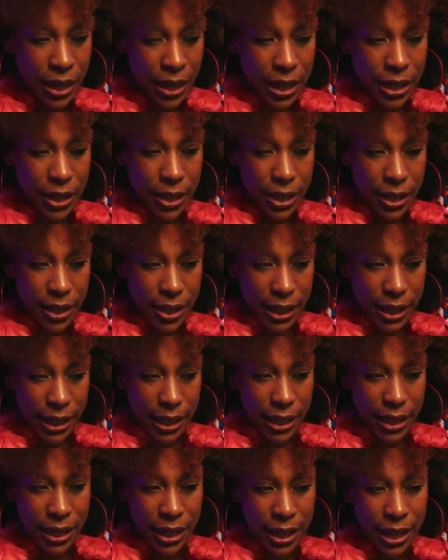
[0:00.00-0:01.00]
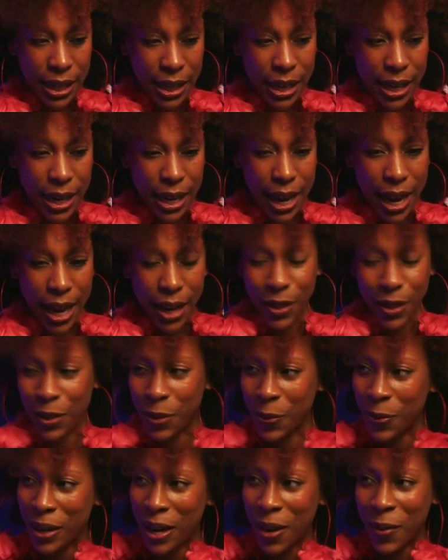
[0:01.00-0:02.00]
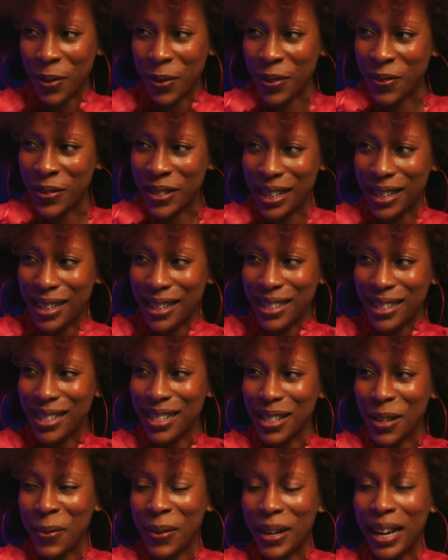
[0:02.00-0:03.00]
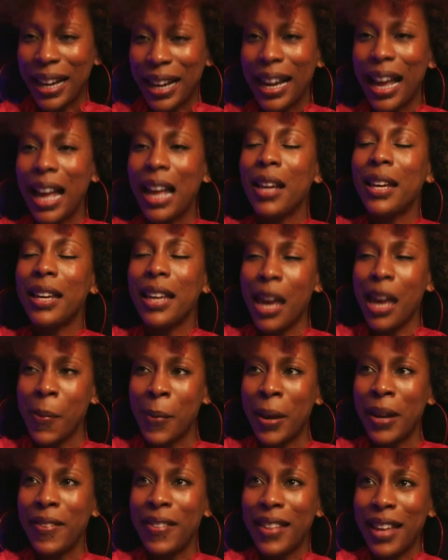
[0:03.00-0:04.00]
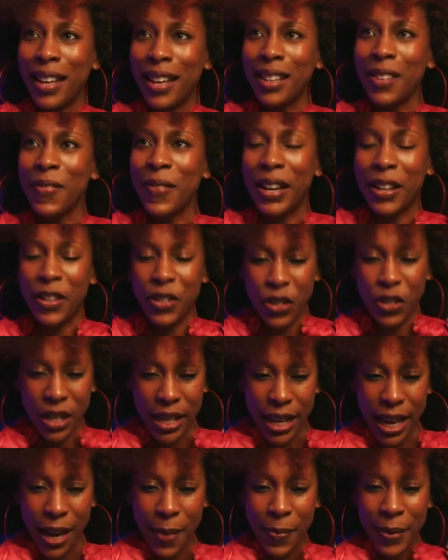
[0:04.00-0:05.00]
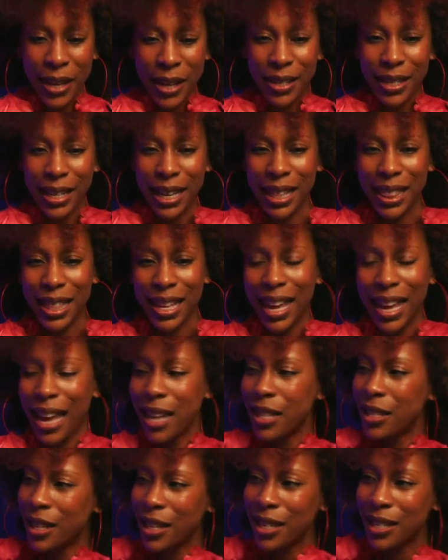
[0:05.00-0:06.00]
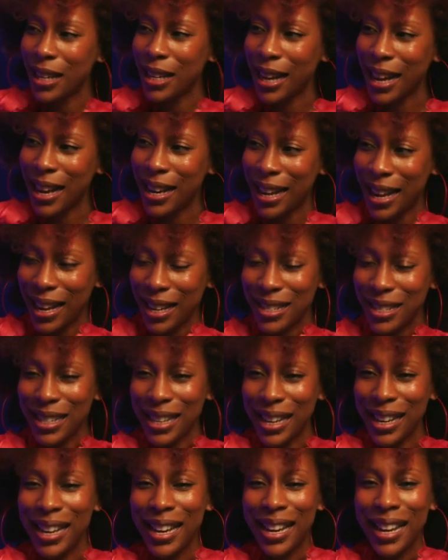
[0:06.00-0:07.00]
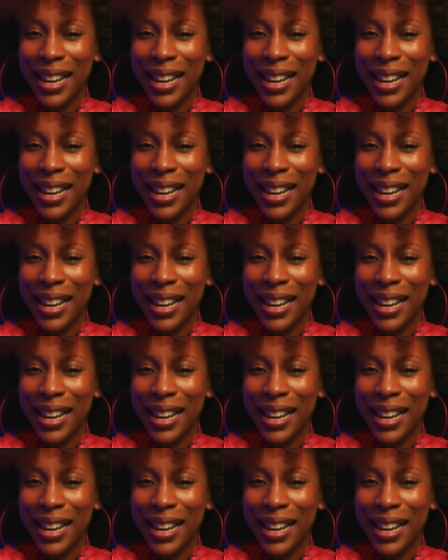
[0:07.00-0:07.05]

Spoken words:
assistant, I don't know what I would have done. So when I came out of the elevator, she came down to get the cakes, and I said, hey, Nancy.